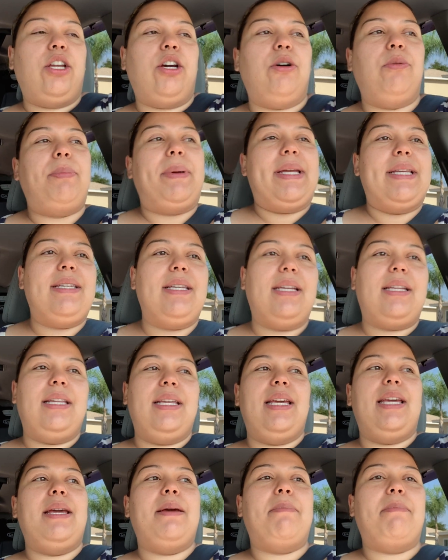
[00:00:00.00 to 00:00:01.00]

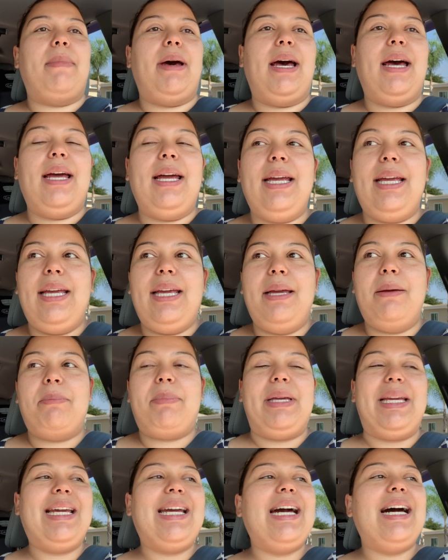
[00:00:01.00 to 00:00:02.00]
basically
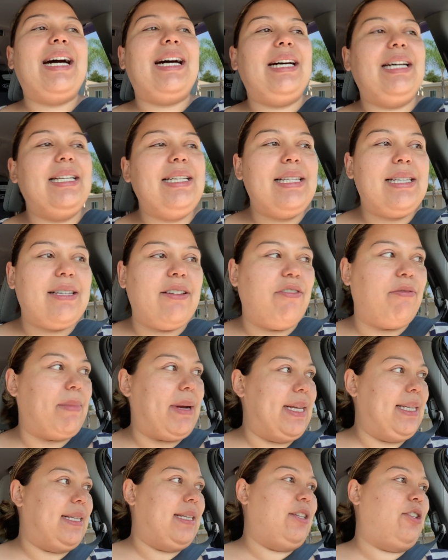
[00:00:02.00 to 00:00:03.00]
because of
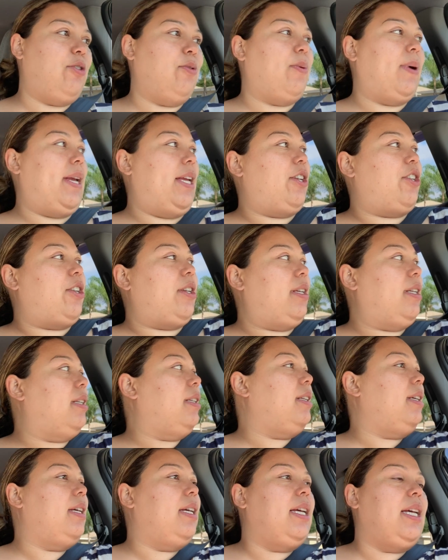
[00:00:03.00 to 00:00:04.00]
my
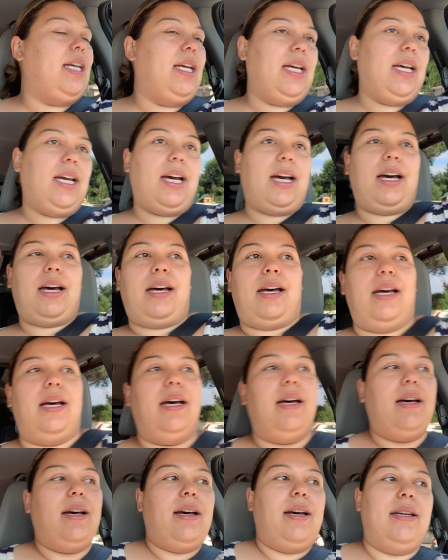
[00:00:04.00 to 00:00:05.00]
situation,
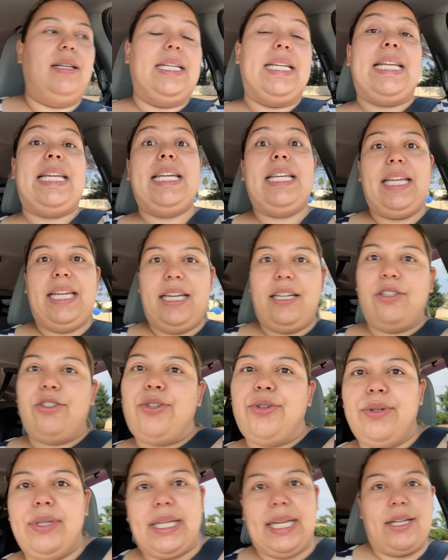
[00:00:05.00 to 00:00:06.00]
needing
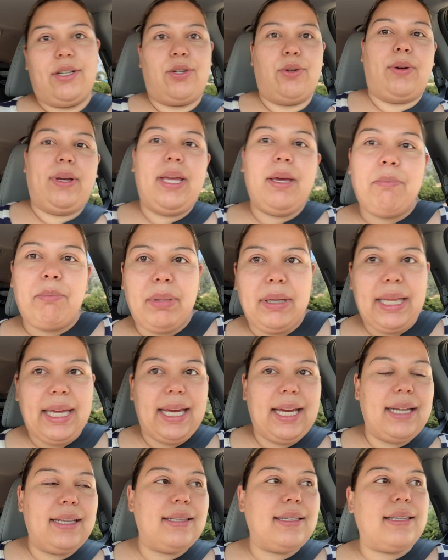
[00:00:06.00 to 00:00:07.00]
2 dental
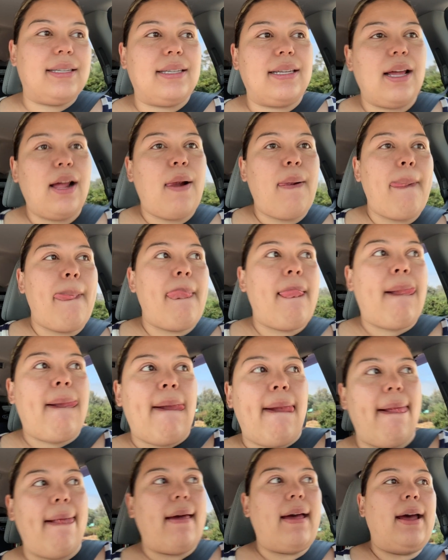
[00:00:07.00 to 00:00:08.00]
implants,
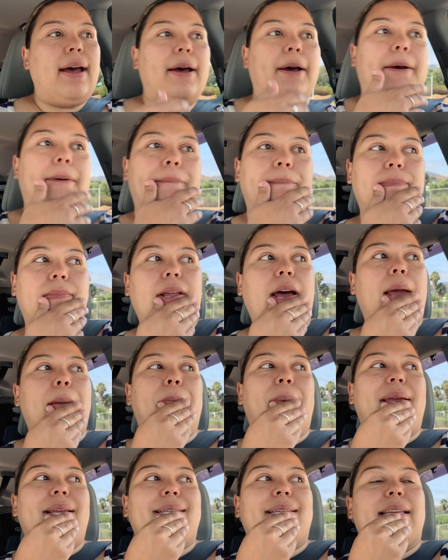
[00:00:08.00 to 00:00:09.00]
I
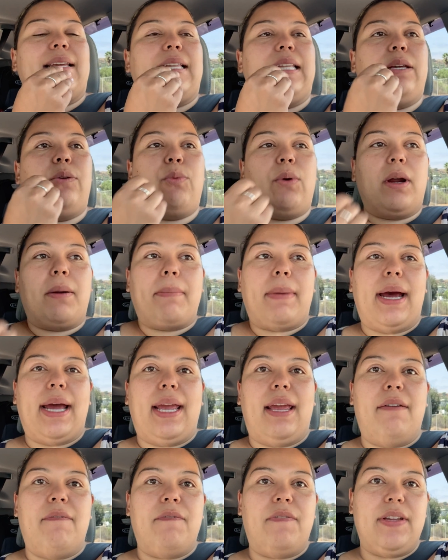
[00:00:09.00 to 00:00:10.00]
basically wear my
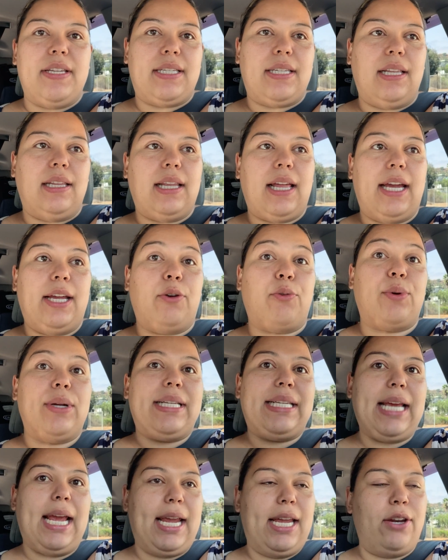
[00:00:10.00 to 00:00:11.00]
Invisalign
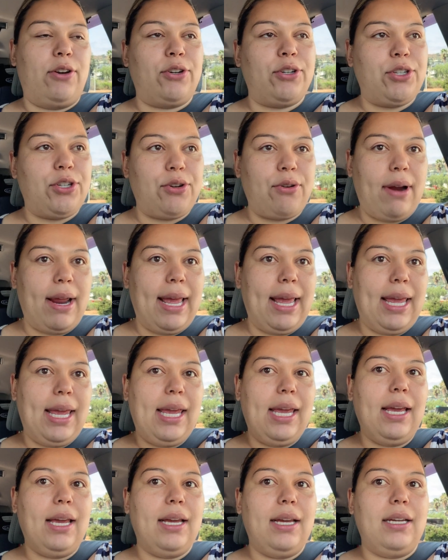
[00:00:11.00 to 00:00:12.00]
retainer
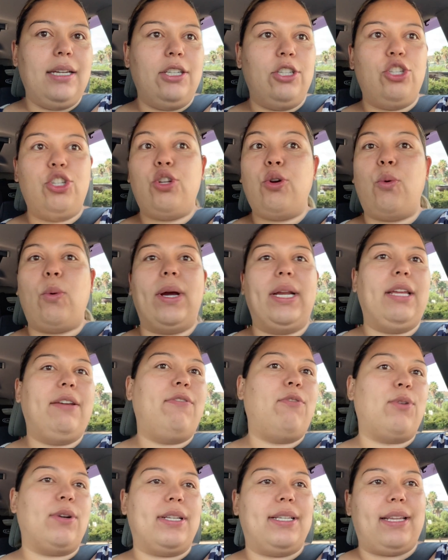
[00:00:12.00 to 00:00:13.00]
tray
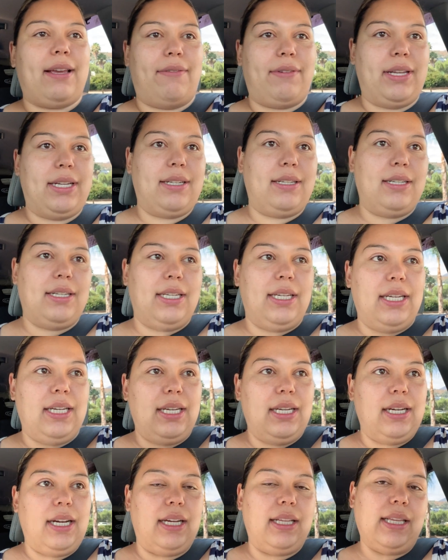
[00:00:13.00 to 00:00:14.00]
24/7,
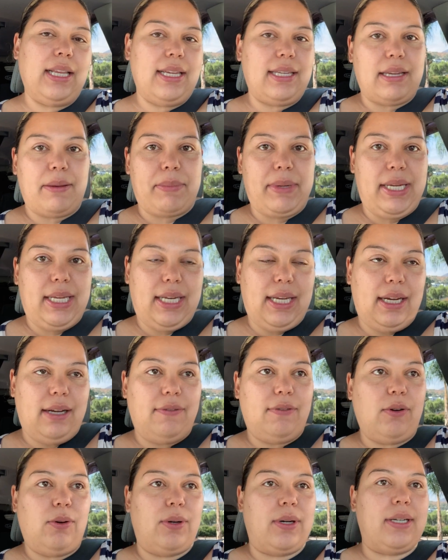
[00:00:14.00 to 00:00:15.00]
unless I'm eating,
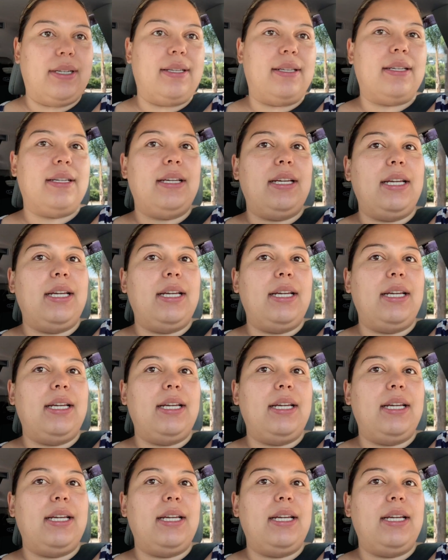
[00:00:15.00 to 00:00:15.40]
of course.